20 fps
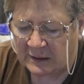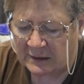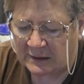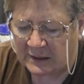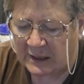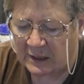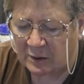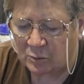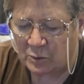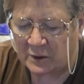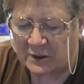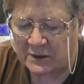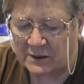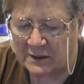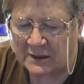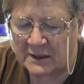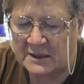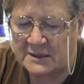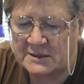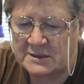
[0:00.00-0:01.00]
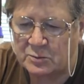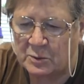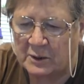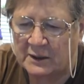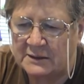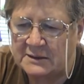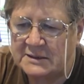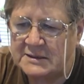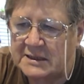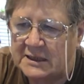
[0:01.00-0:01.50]
Now with these
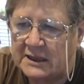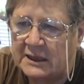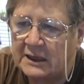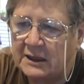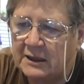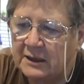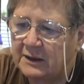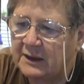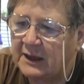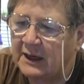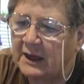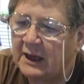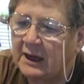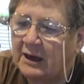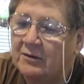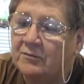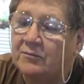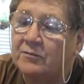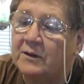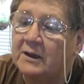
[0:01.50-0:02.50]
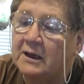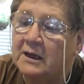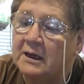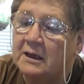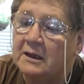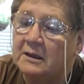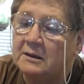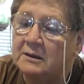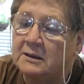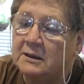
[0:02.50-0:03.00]
ones here, they have
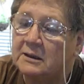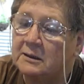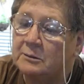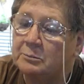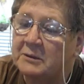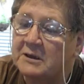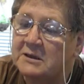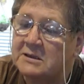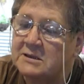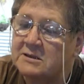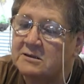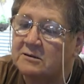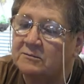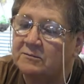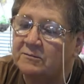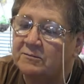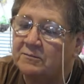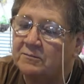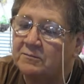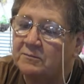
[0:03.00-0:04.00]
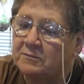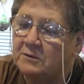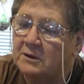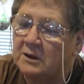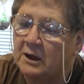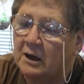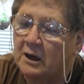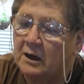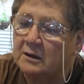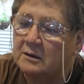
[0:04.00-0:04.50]
the little bits of,
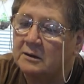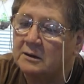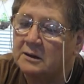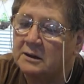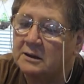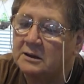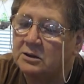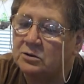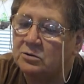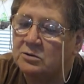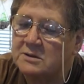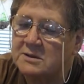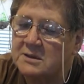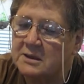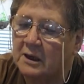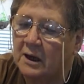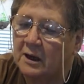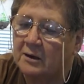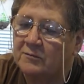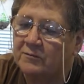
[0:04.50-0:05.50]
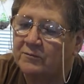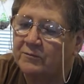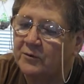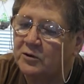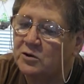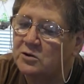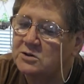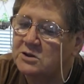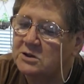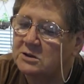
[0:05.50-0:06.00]
like, it looks like
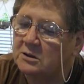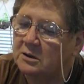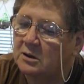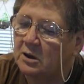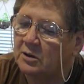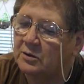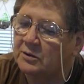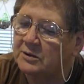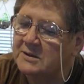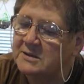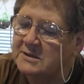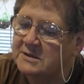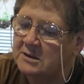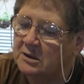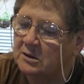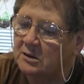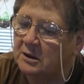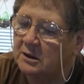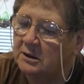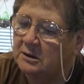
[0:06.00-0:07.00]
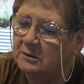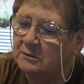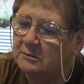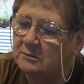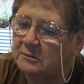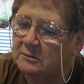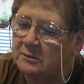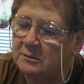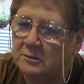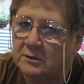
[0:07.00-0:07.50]
fruit on the side
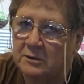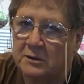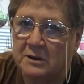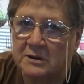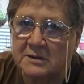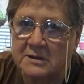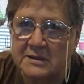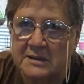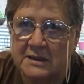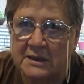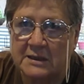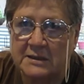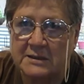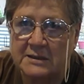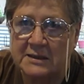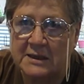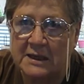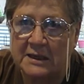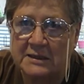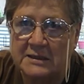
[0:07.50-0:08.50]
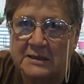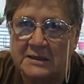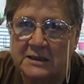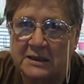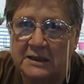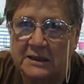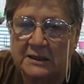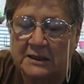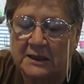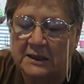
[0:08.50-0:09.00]
that's indented
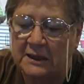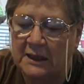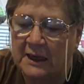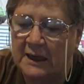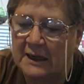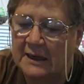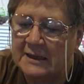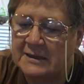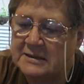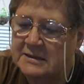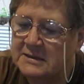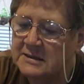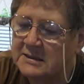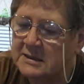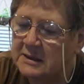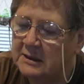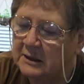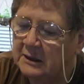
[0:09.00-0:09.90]
in the glass,